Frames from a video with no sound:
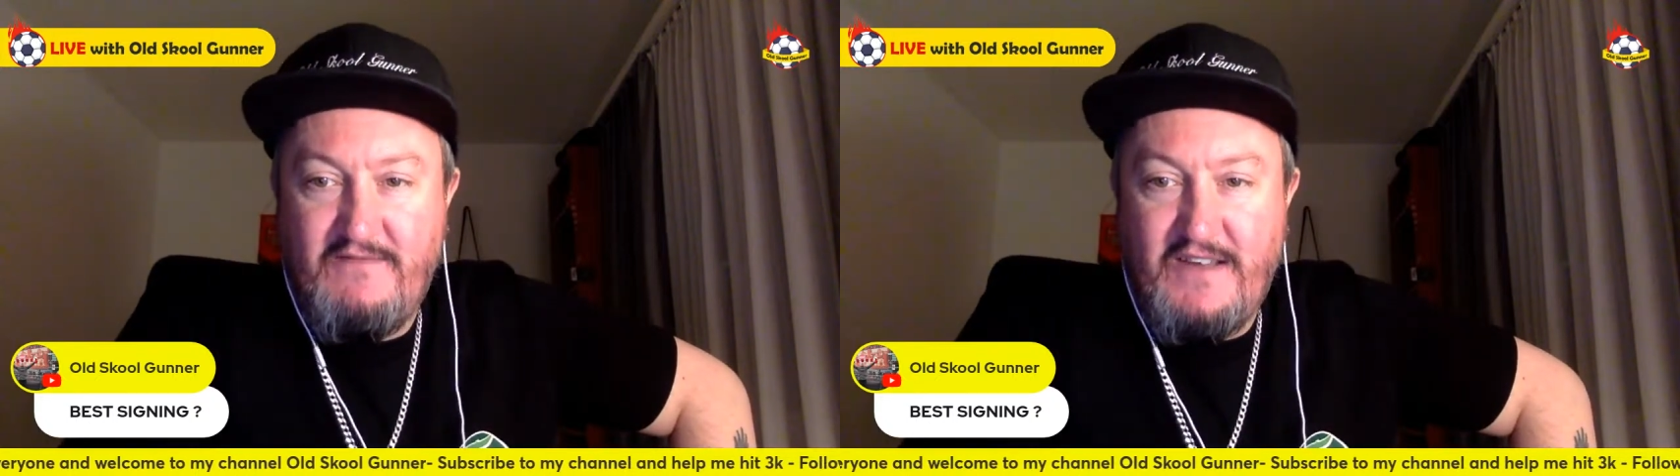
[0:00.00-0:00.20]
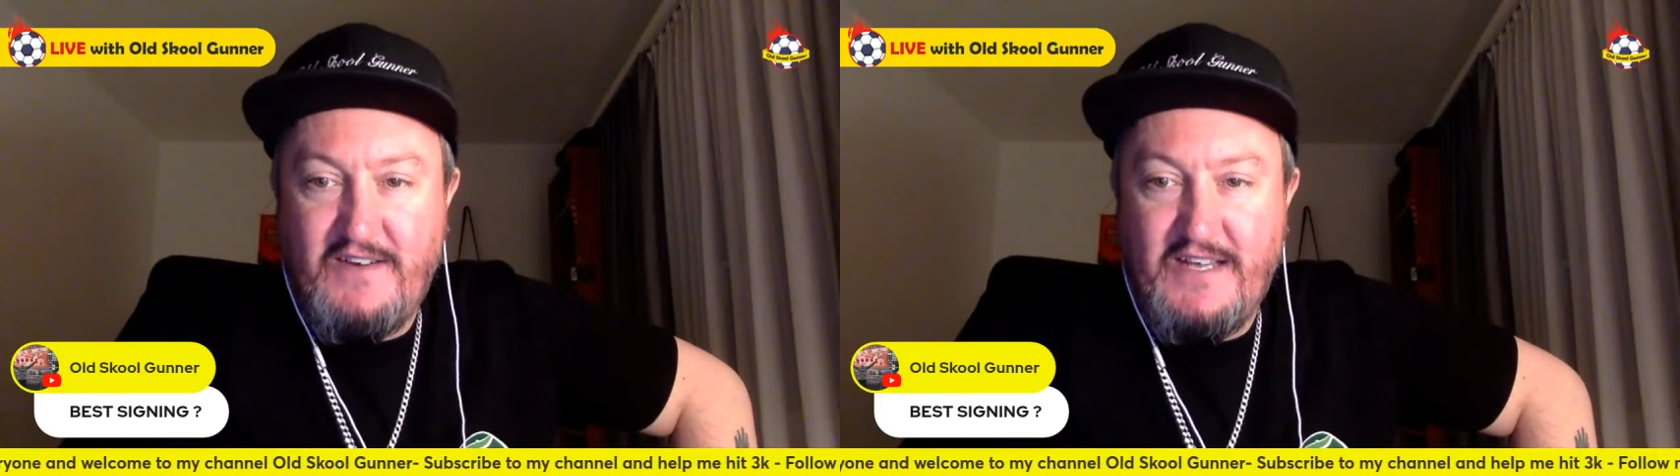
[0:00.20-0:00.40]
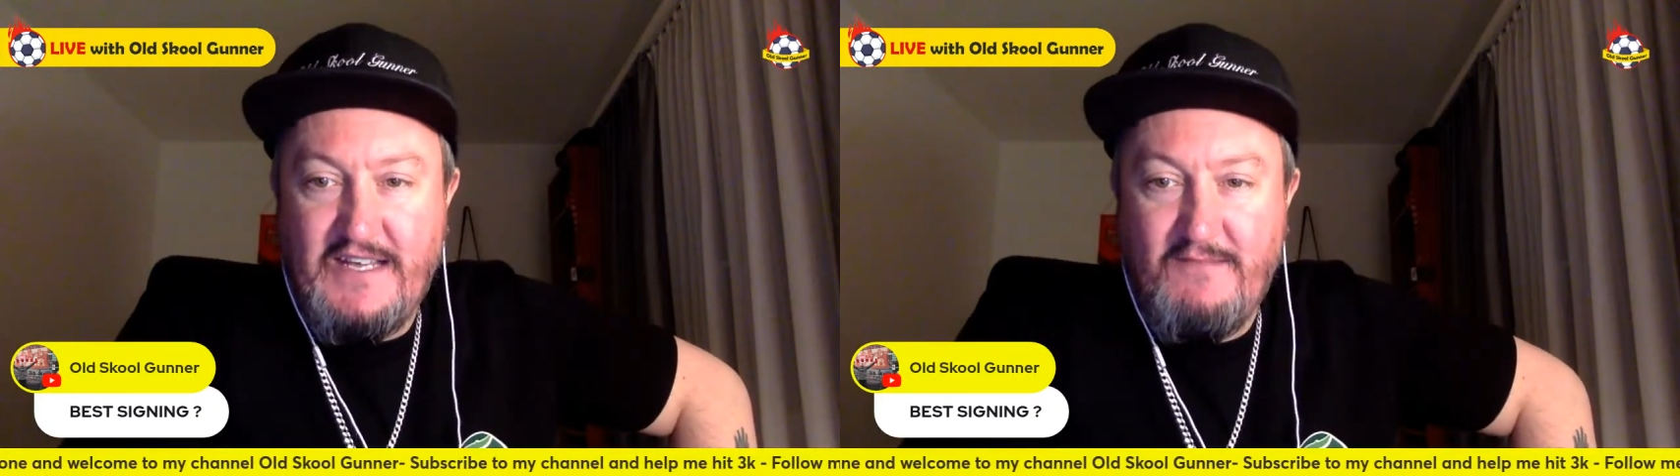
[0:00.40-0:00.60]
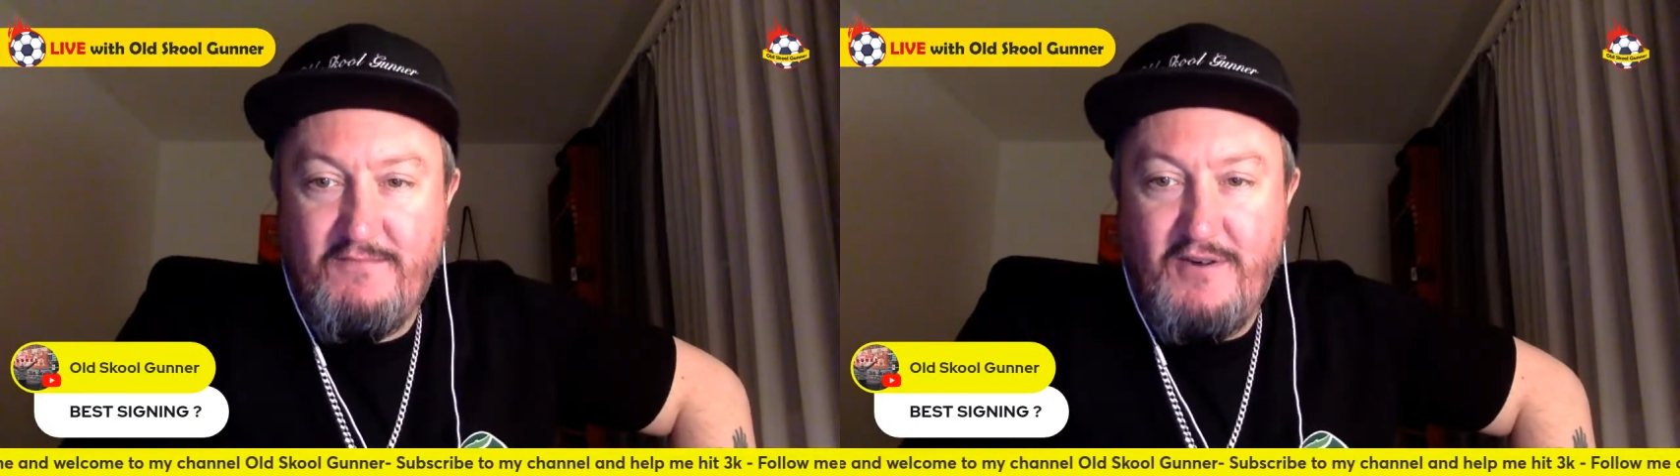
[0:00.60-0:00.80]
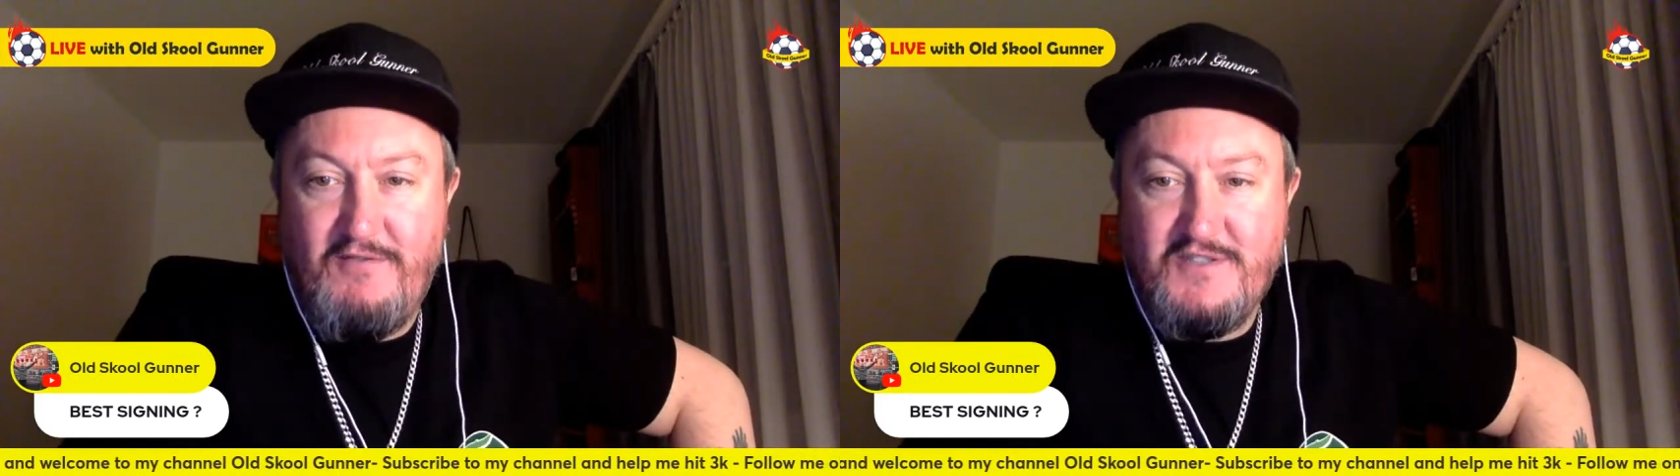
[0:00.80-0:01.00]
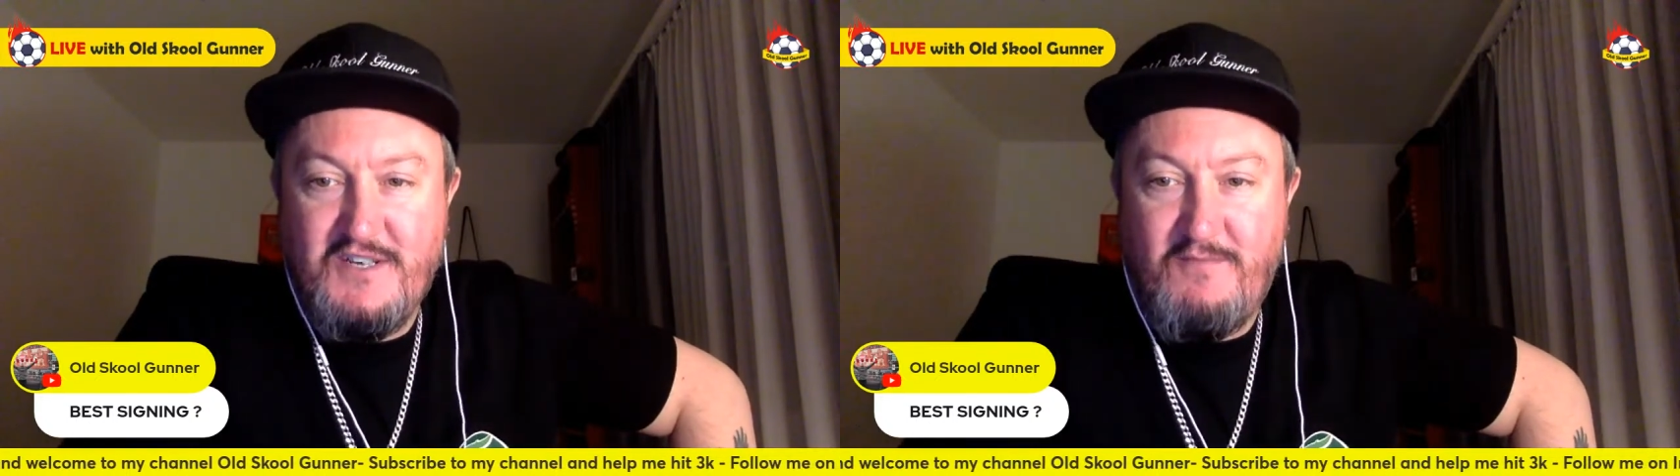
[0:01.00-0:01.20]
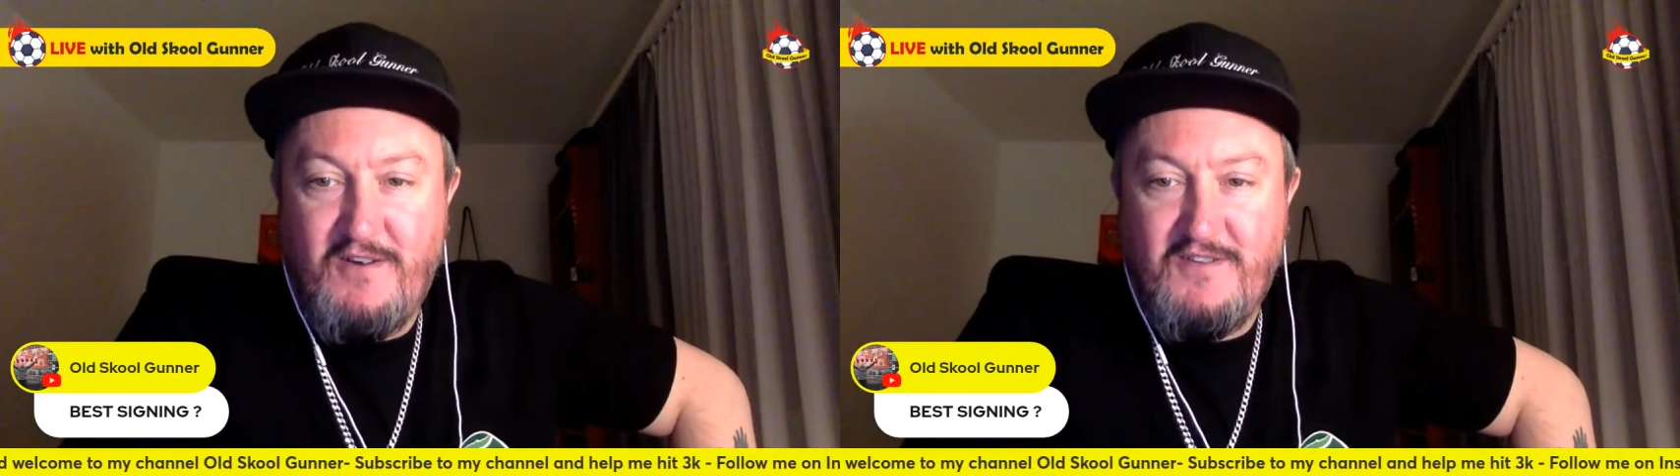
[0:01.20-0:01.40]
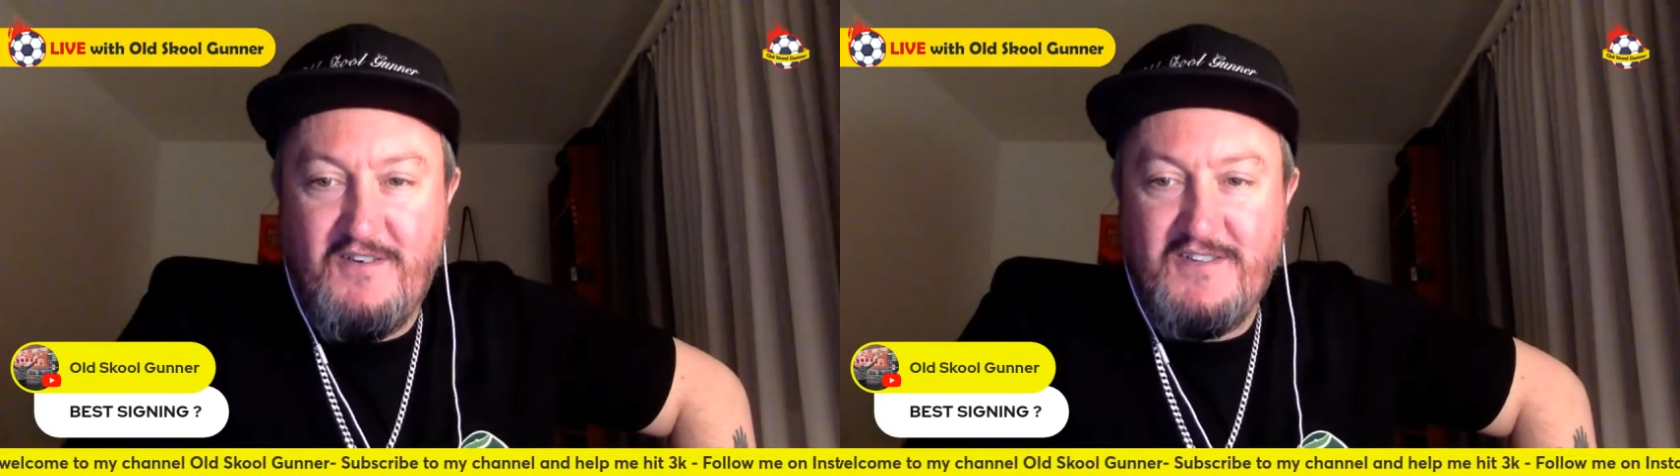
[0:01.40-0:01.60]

Van Dijk, and Brown, Gilberto.